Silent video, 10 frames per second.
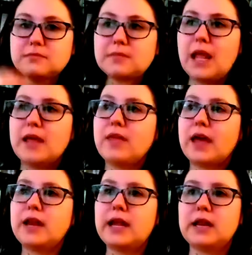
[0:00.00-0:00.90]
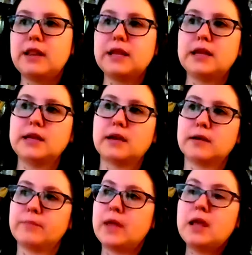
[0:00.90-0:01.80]
And then in
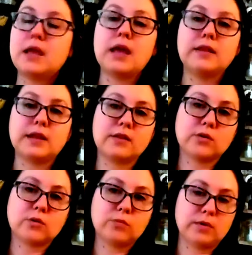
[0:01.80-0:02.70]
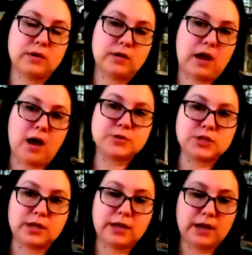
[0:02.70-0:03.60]
the other
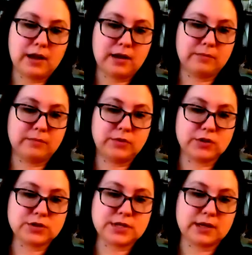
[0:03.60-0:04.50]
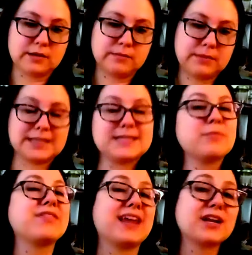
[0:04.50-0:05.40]
option, there's a
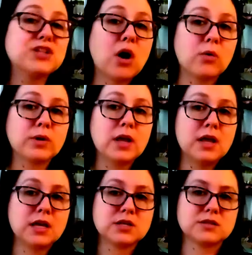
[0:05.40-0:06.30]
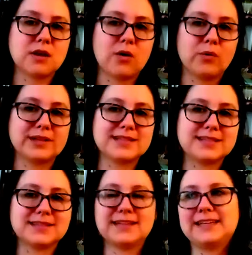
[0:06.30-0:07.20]
sympathetic tone. So
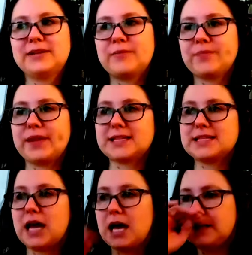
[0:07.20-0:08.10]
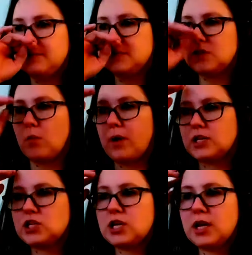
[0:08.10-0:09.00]
it's not so
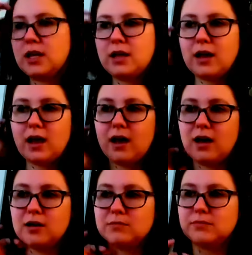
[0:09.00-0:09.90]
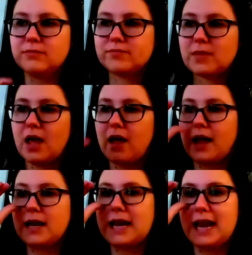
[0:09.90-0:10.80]
much
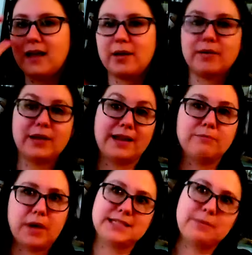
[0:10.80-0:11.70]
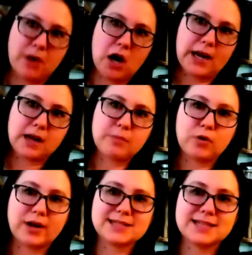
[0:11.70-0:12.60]
a demonic
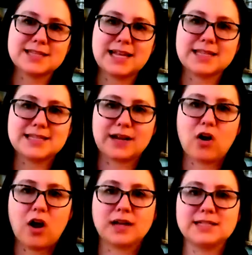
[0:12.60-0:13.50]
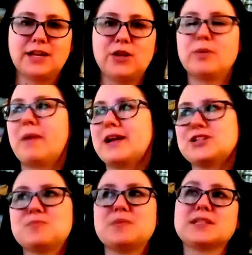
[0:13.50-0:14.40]
presence that's there haunting you. It might
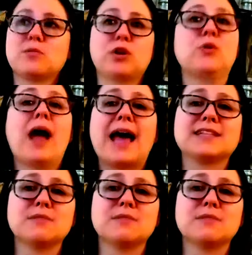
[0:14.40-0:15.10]
just be someone who hasn't